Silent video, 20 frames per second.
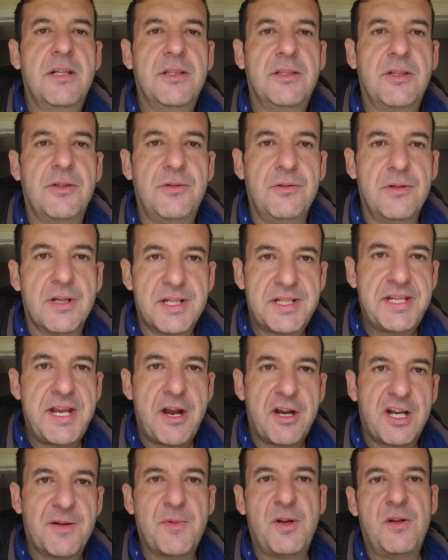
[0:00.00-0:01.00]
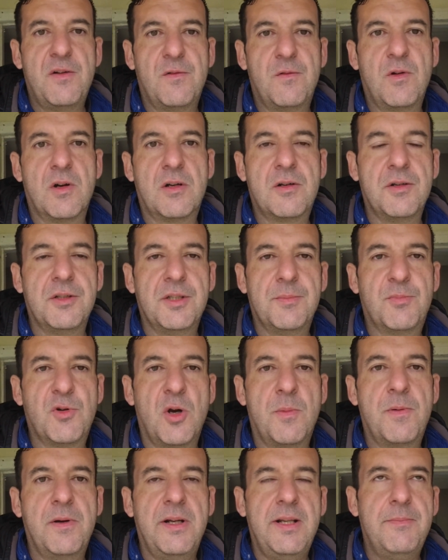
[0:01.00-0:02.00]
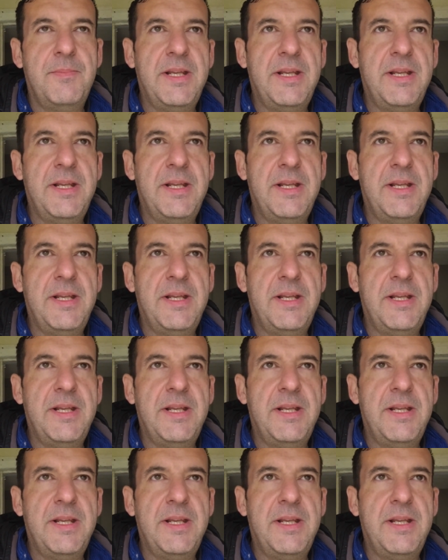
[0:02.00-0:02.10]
to do a certain amount of work on the property.